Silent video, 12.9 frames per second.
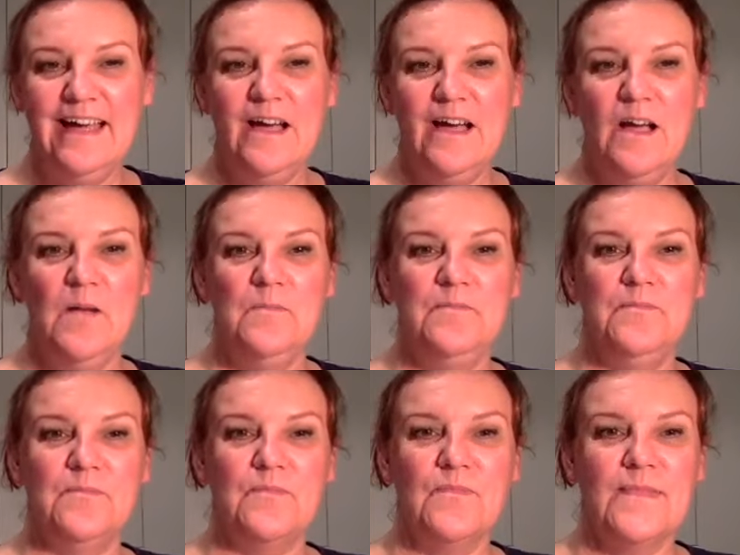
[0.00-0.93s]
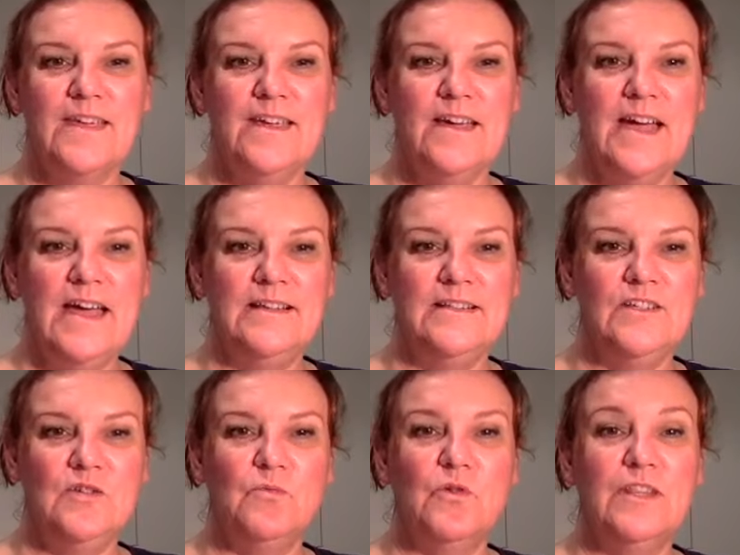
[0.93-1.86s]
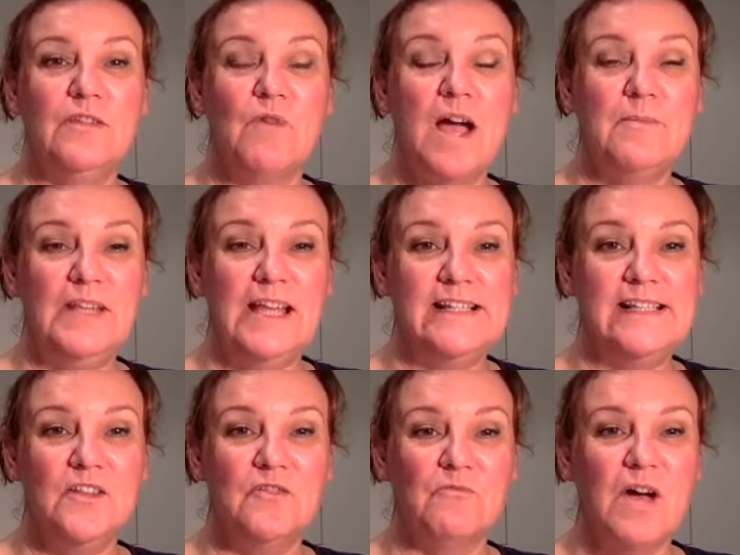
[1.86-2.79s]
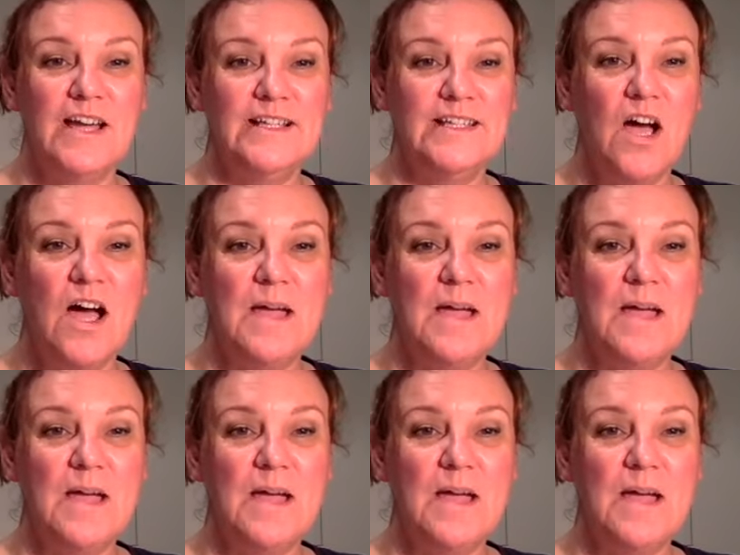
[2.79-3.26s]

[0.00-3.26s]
and you were in the right place at the right time.